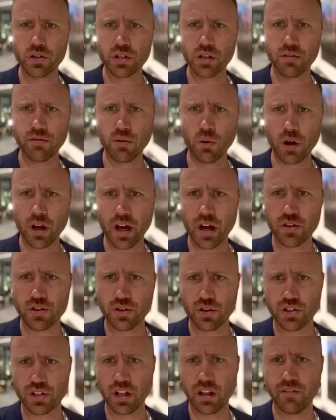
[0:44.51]
So the 49ers
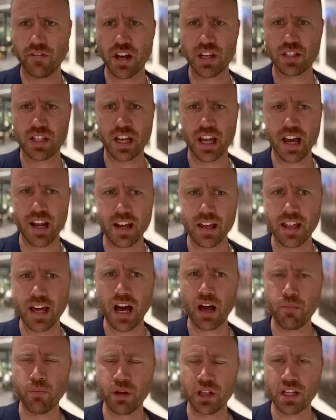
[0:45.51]
are still investigating
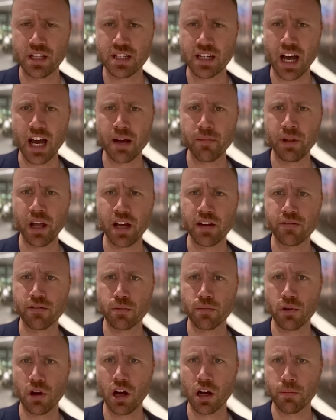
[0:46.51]
that, but the timeline for
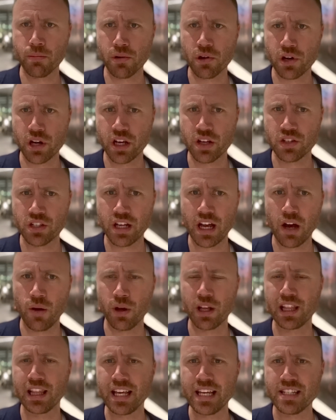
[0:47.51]
Brock Purdy is now
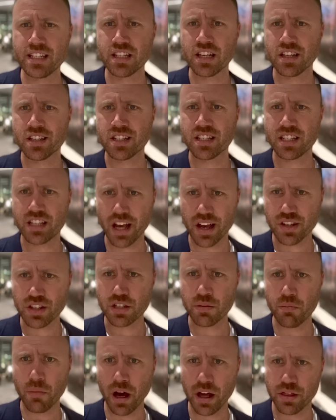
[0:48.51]
at least
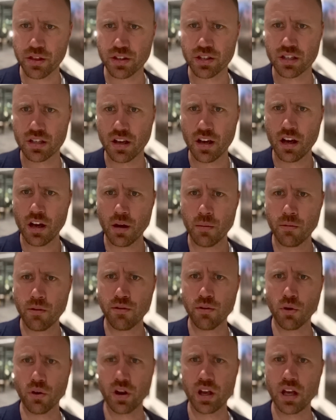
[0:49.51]
6 months
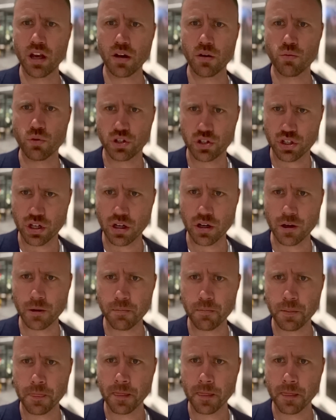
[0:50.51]
before he can return.